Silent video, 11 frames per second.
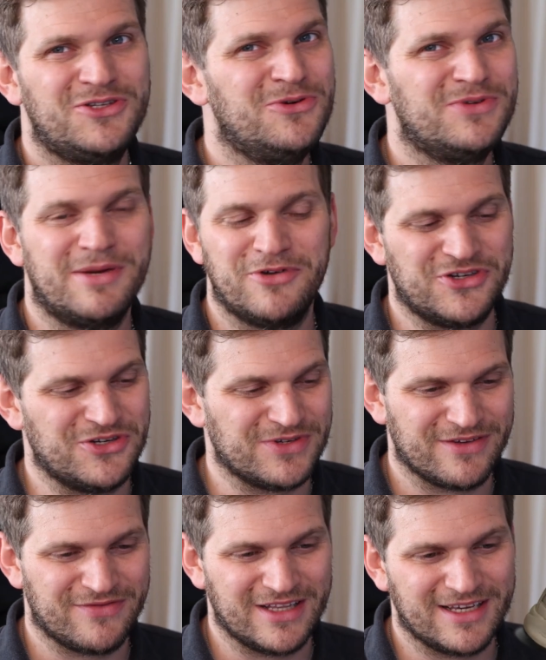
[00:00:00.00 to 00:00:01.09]
two separate shoes.
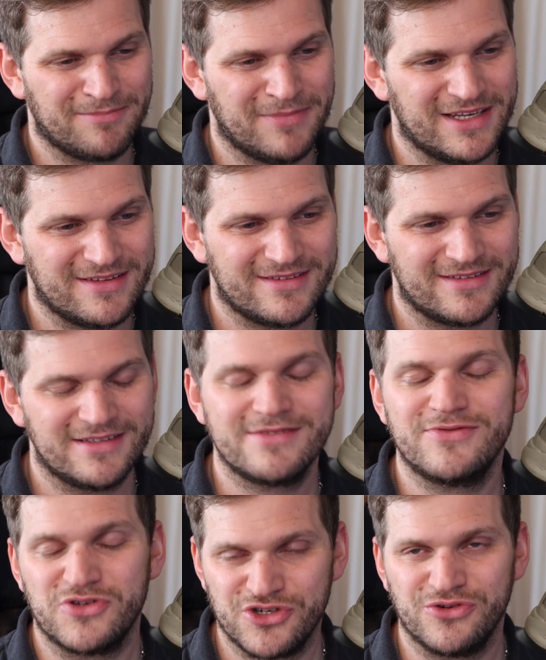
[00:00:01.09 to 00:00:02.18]
I feel like, but it's it's
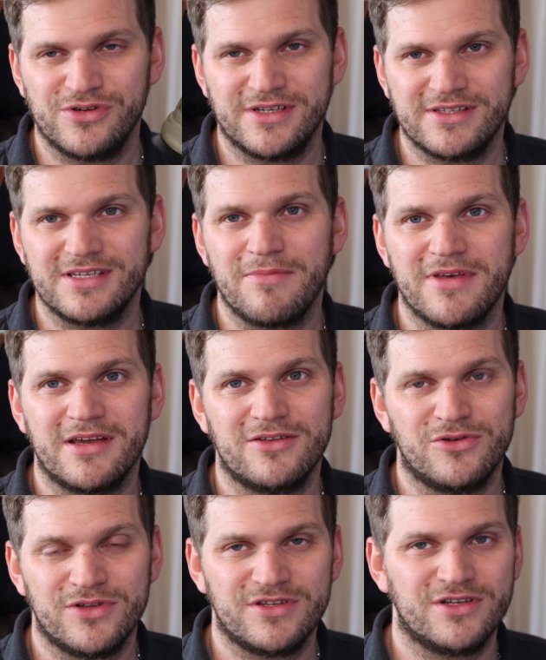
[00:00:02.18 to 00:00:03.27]
for sure it's something
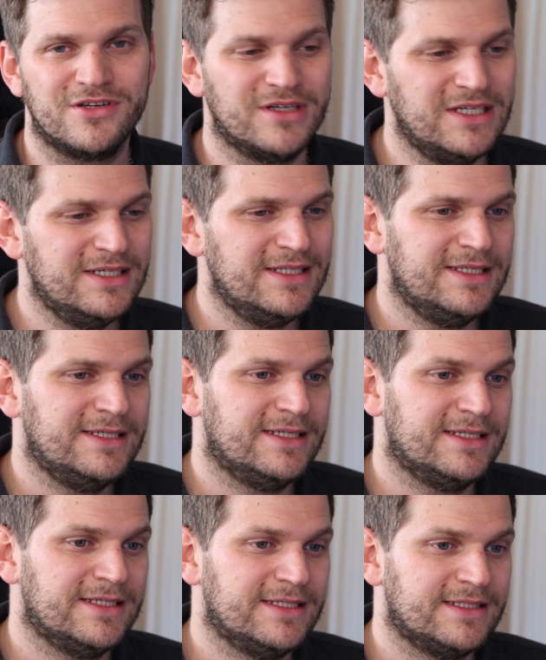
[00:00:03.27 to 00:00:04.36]
to consider.
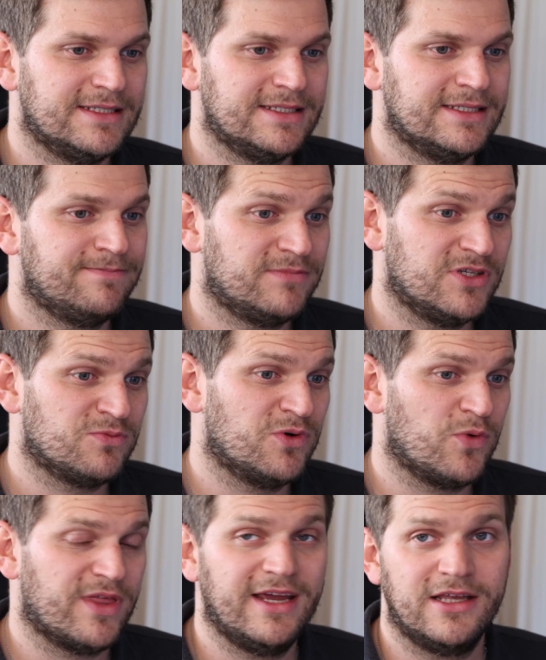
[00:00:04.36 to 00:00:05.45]
And uh, this one
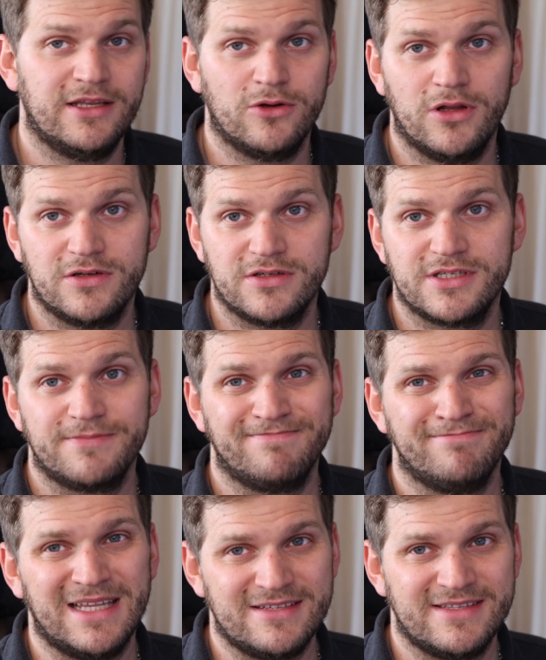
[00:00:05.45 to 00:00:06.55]
with eighty dollars
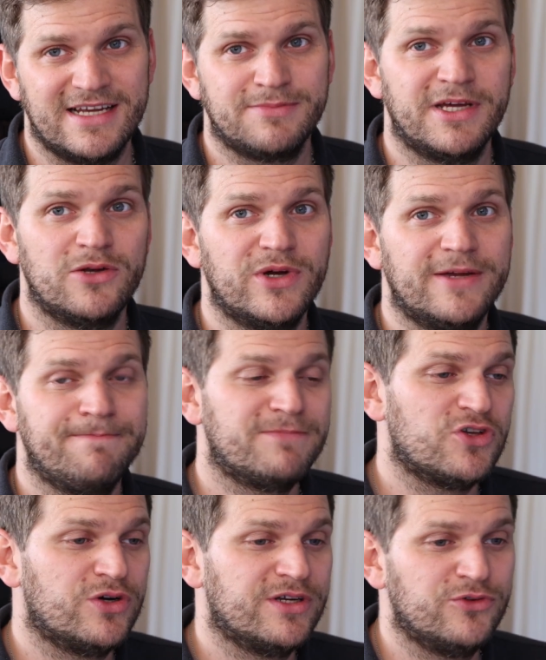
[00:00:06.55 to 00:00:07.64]
plus tax, by the way.
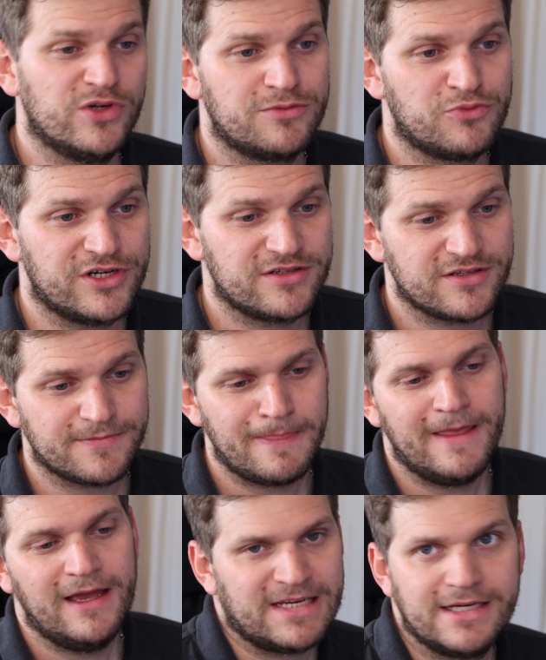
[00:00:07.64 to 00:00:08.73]
Sorry, U.S. prices.
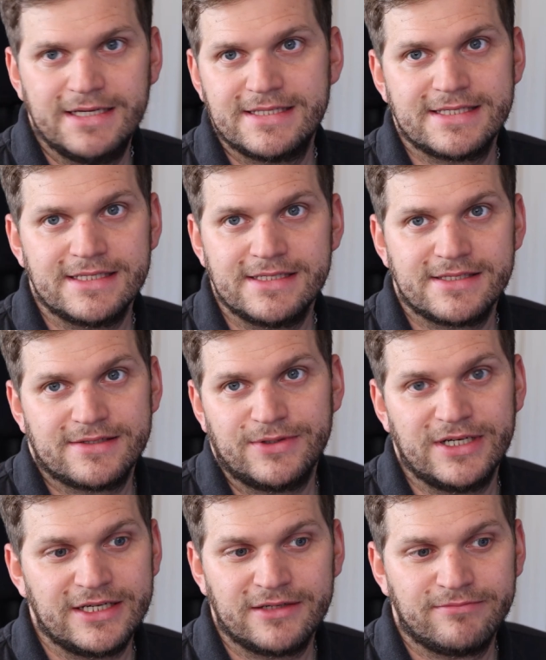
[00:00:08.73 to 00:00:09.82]
It's it's
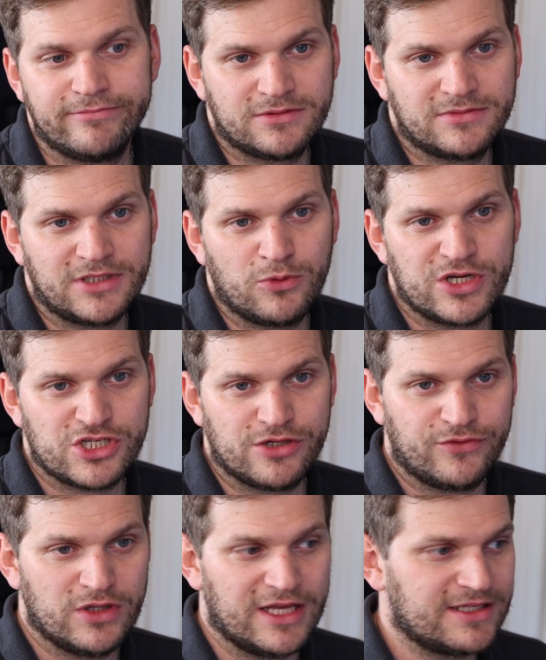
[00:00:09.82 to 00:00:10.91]
really the question
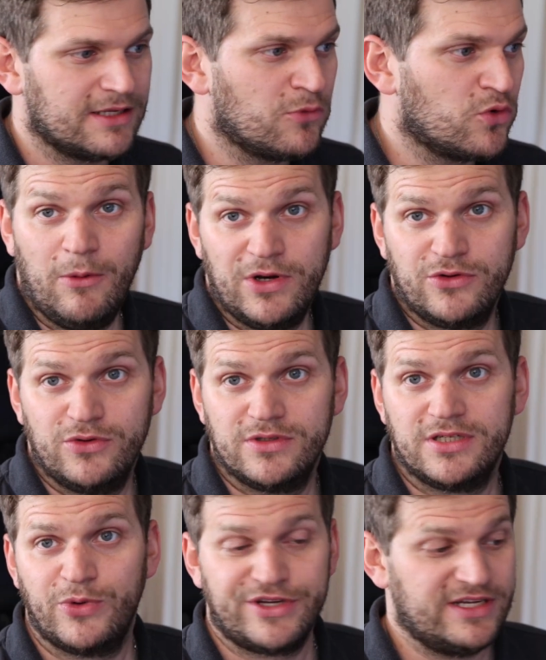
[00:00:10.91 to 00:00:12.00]
if you like that more. I want to do a
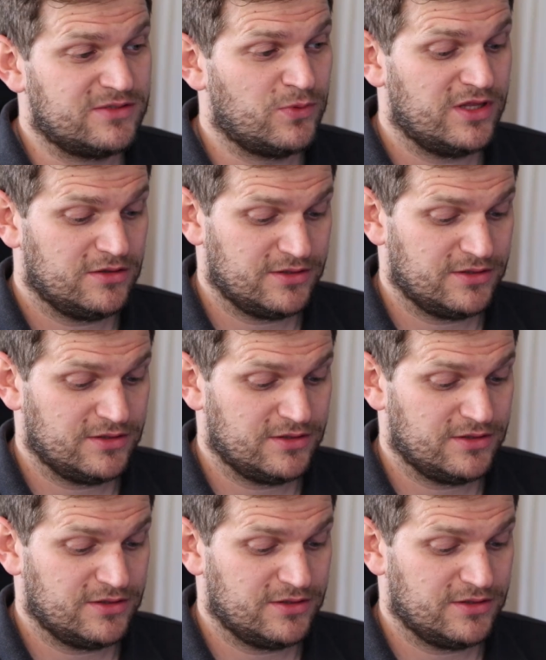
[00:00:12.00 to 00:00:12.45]
quick test with